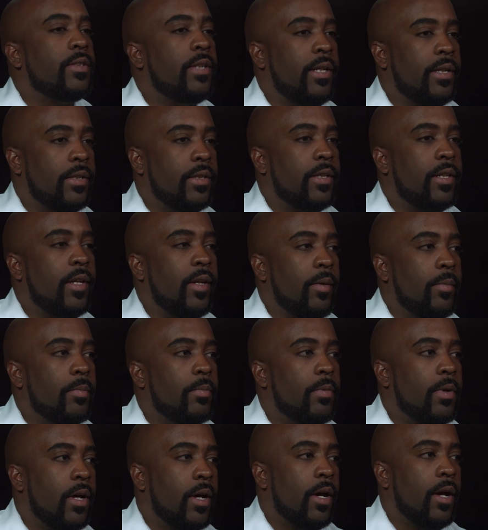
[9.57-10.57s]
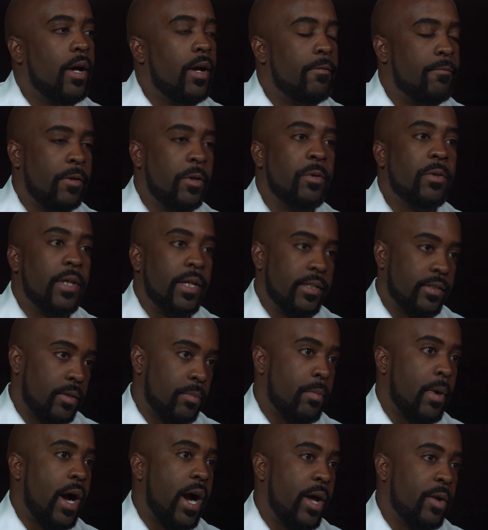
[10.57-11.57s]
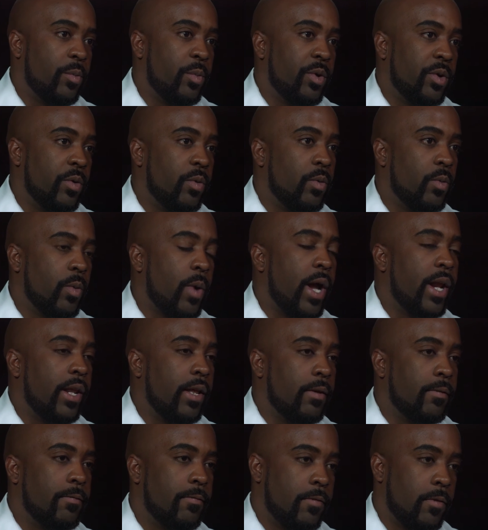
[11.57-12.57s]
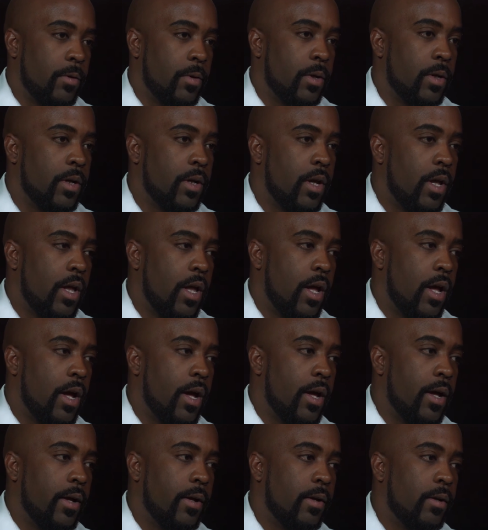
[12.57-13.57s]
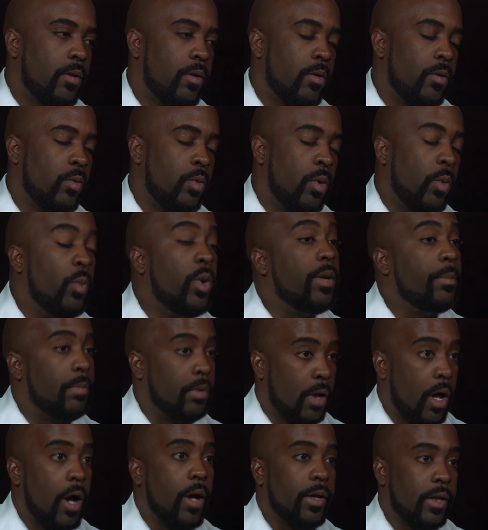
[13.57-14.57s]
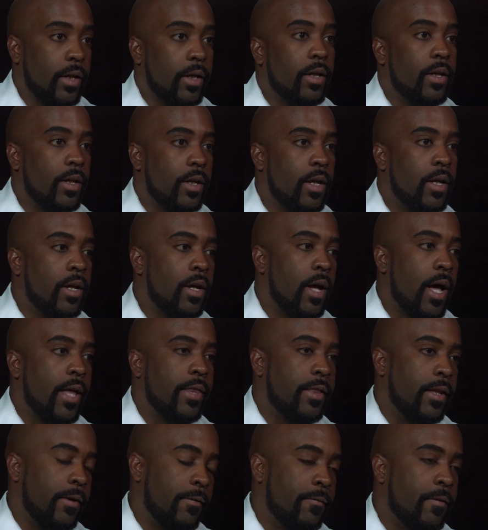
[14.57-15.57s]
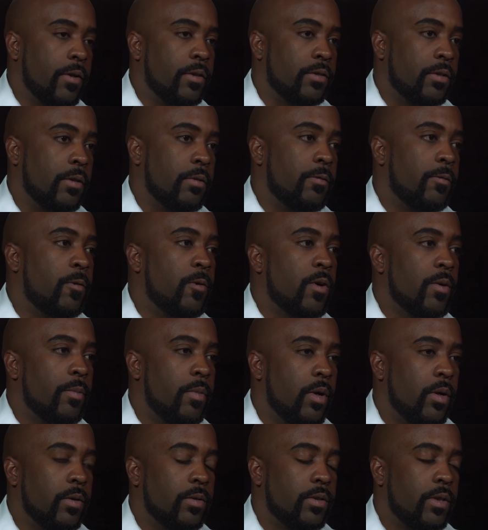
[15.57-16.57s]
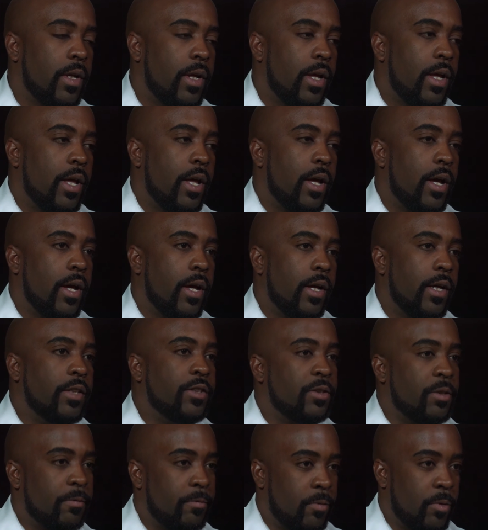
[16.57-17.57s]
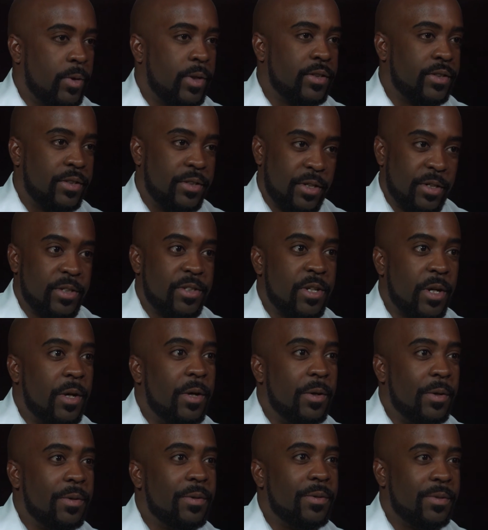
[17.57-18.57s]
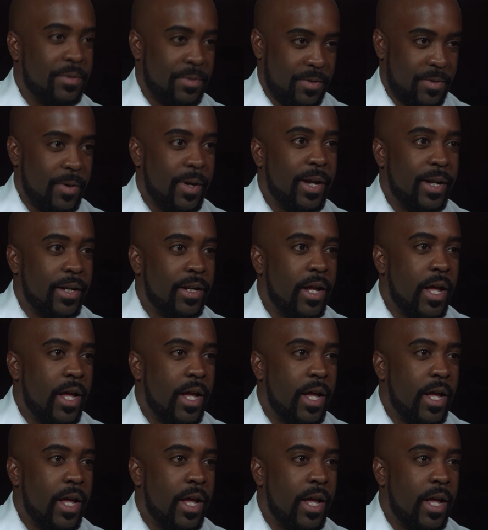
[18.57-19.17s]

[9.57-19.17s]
need to keep uh, a few things in mind when writing for, uh, when blogging. Uh, I think first and foremost uh, is your voice and your tone, right?